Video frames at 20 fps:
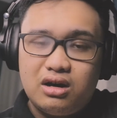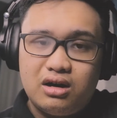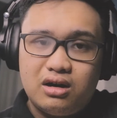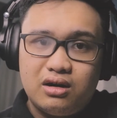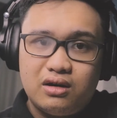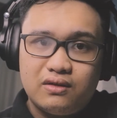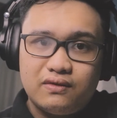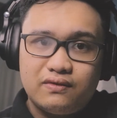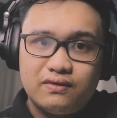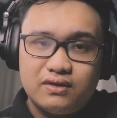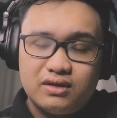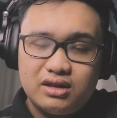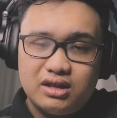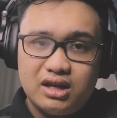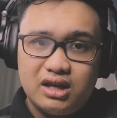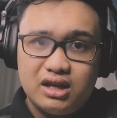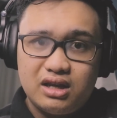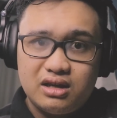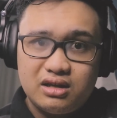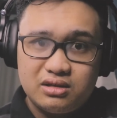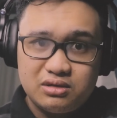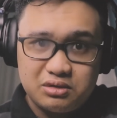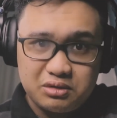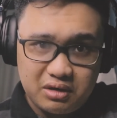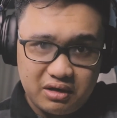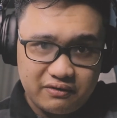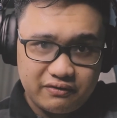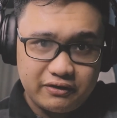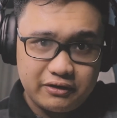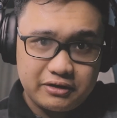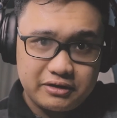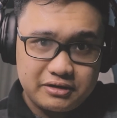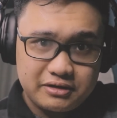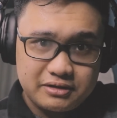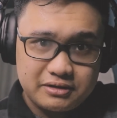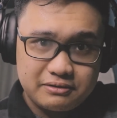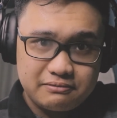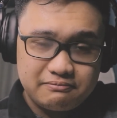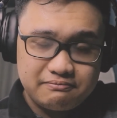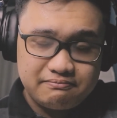of the drivers.